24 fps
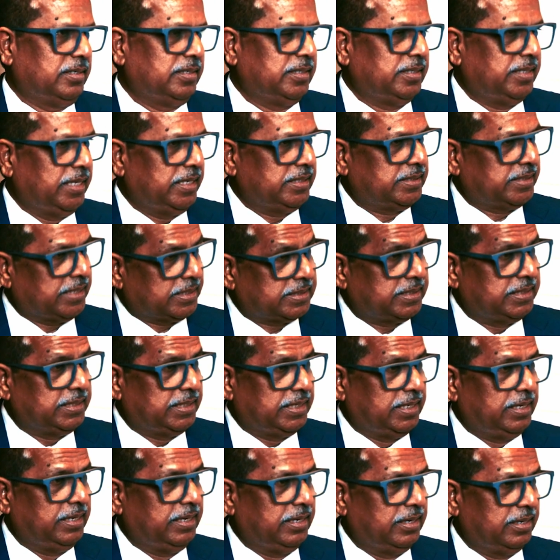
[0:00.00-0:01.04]
they
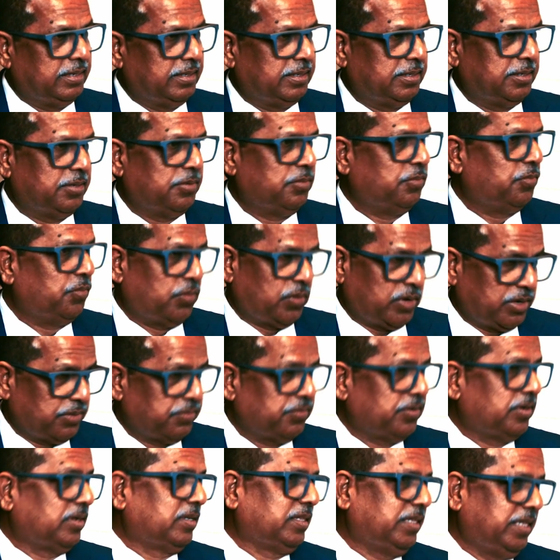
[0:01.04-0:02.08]
succeeded in
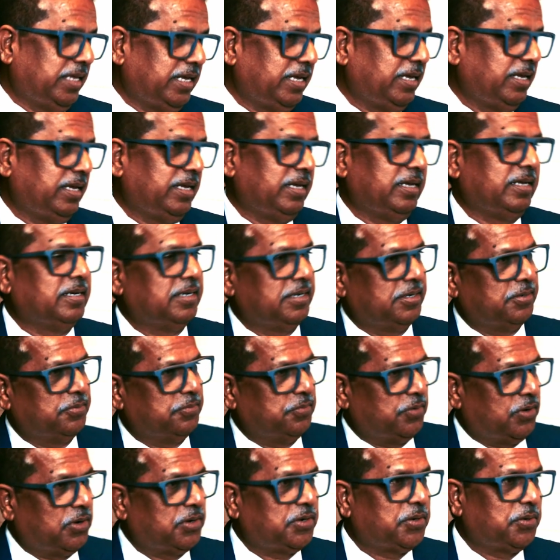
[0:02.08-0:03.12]
whatever they
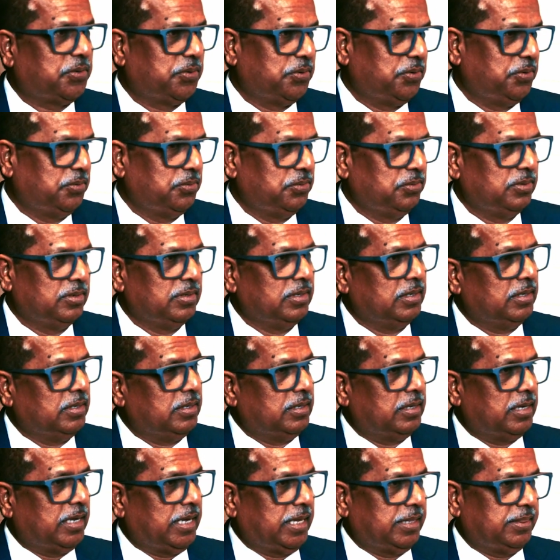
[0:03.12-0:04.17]
wanted to do,
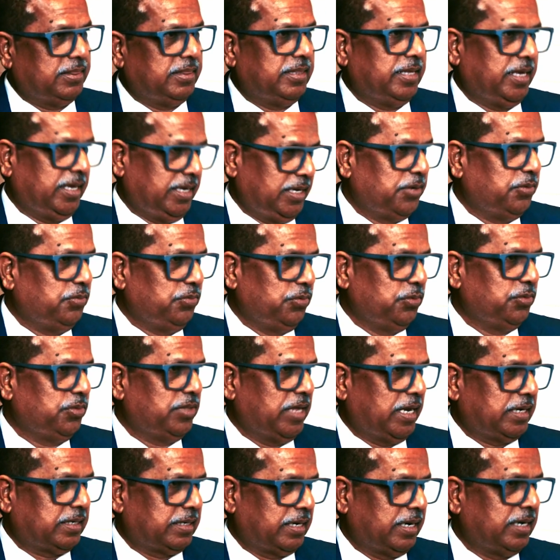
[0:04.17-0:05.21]
and they give you
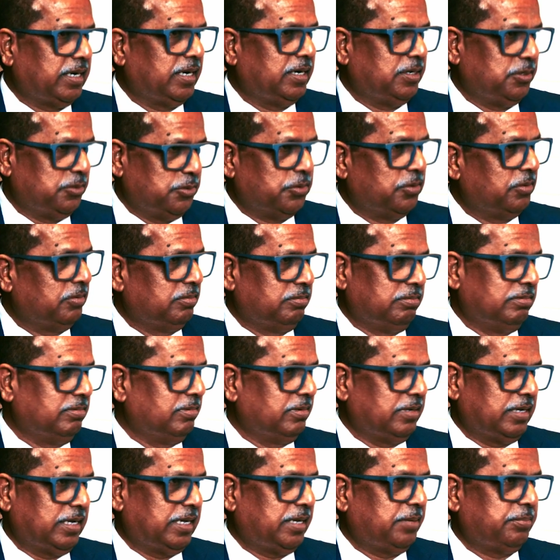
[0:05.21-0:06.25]
that credit, though
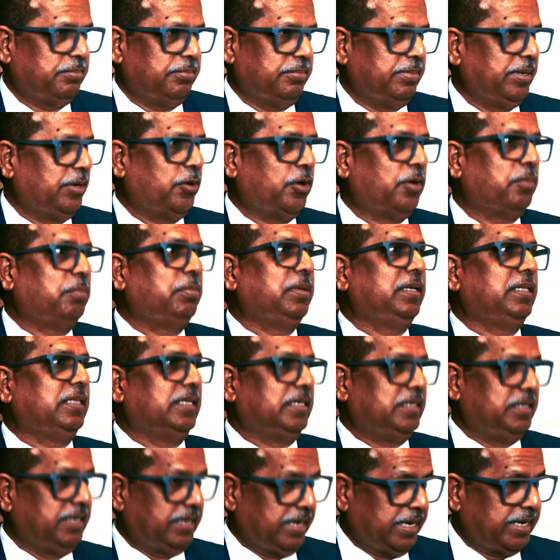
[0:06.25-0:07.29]
I may not be the
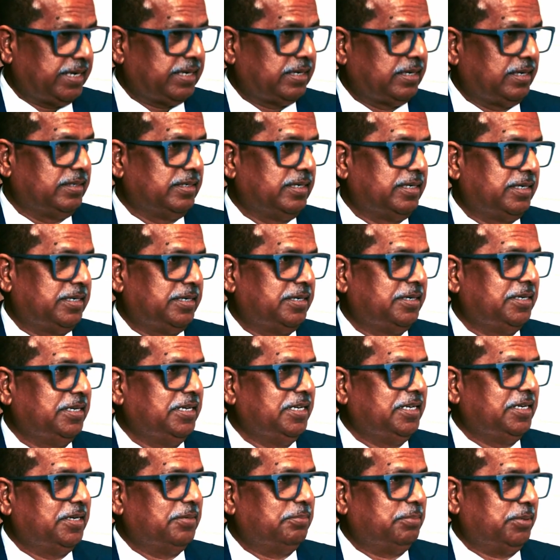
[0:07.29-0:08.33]
direct
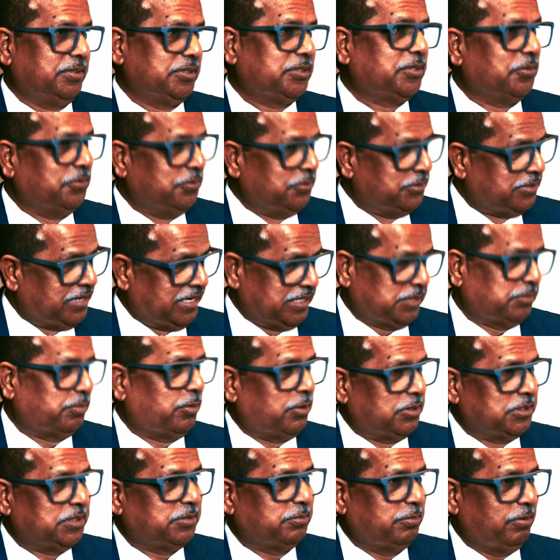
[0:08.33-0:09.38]
person who's
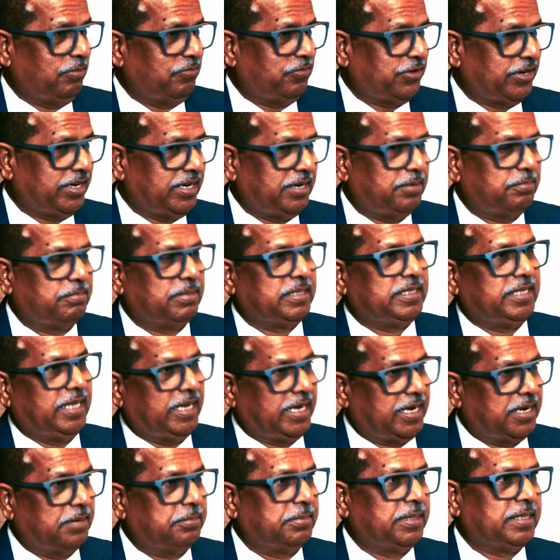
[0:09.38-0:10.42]
responsible for it, but they
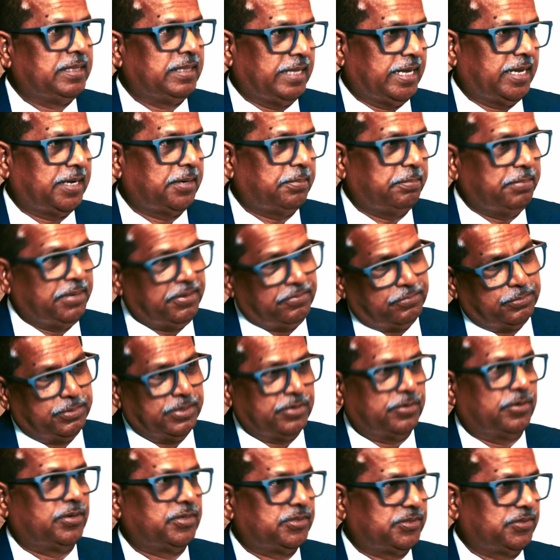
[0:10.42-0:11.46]
come and thank me
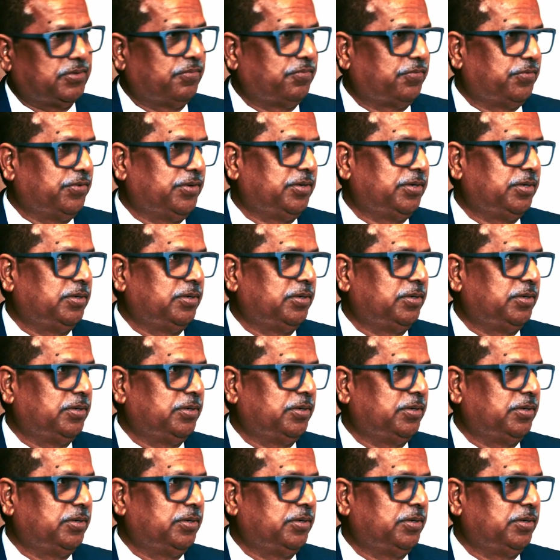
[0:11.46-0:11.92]
because of